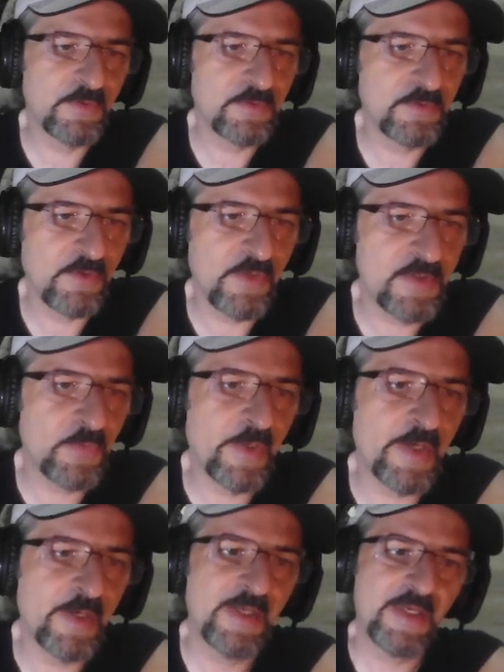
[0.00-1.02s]
So that's
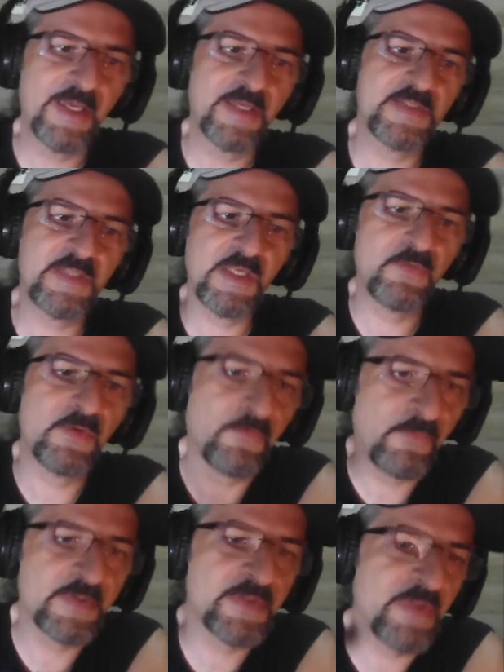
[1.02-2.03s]
why Xavier
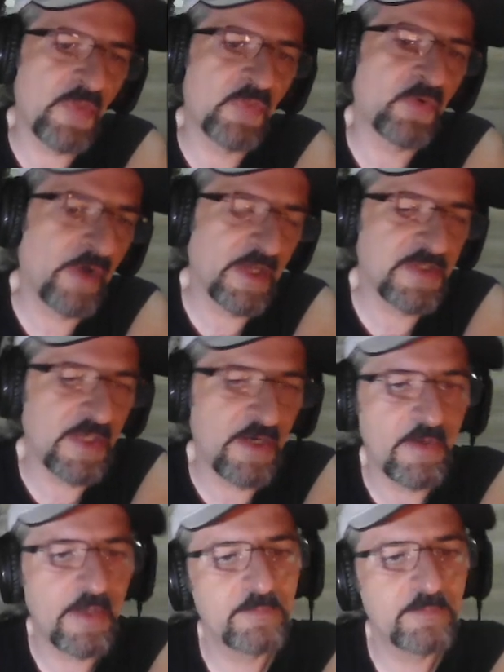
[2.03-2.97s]
fits that criteria.